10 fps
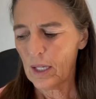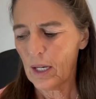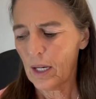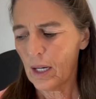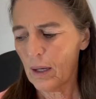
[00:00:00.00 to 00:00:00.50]

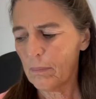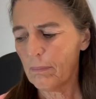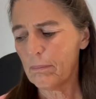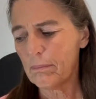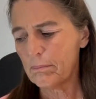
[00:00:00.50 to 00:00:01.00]

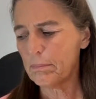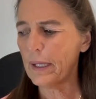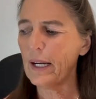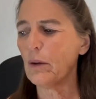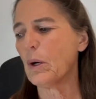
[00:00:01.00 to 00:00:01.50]
Um,
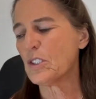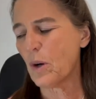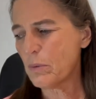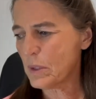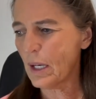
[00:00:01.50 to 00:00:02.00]
but anyway, so
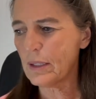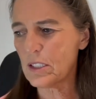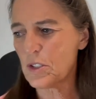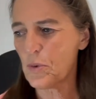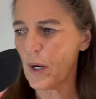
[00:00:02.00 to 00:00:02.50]
I was on
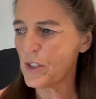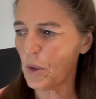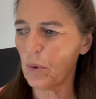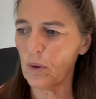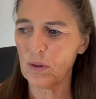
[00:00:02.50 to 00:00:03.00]
this
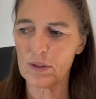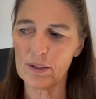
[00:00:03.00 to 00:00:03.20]
threshold